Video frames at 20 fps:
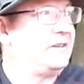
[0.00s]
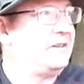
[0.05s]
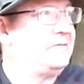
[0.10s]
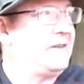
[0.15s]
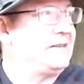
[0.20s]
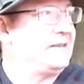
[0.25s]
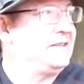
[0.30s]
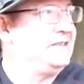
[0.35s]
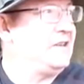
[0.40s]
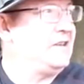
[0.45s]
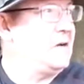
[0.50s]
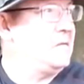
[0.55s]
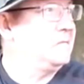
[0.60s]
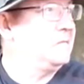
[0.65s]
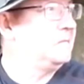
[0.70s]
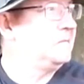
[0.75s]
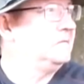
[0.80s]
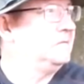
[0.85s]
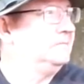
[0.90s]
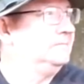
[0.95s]
I've had
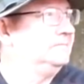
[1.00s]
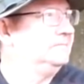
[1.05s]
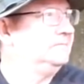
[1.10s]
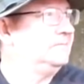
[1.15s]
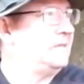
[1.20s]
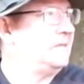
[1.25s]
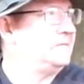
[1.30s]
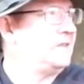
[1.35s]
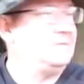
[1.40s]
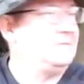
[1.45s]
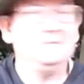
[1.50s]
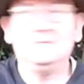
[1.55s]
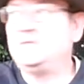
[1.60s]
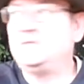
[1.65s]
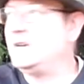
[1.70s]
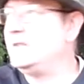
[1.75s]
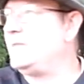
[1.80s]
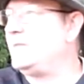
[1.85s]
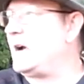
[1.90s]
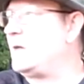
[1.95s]
enough. I've done 5